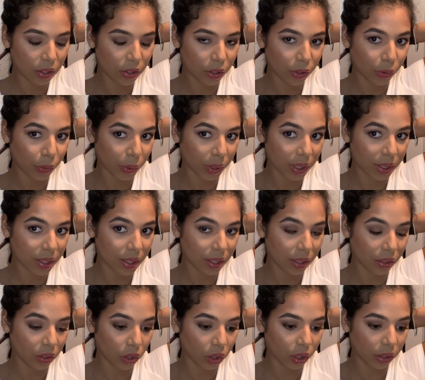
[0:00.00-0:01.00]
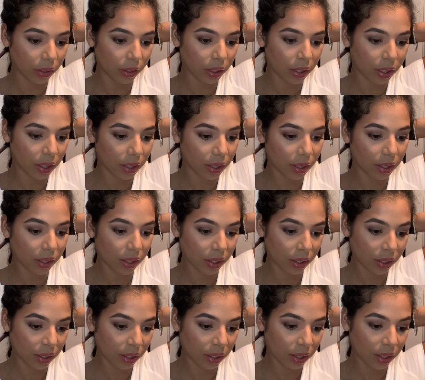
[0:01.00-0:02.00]
So you want it to look
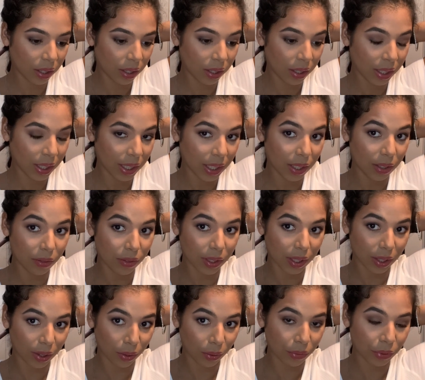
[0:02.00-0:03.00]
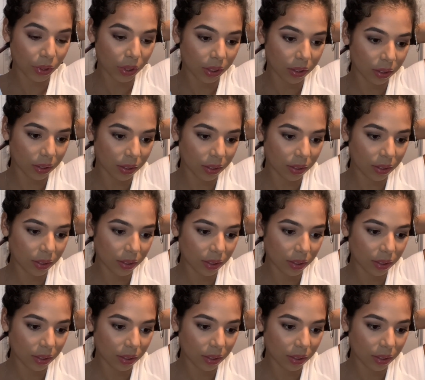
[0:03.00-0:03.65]
even in the front.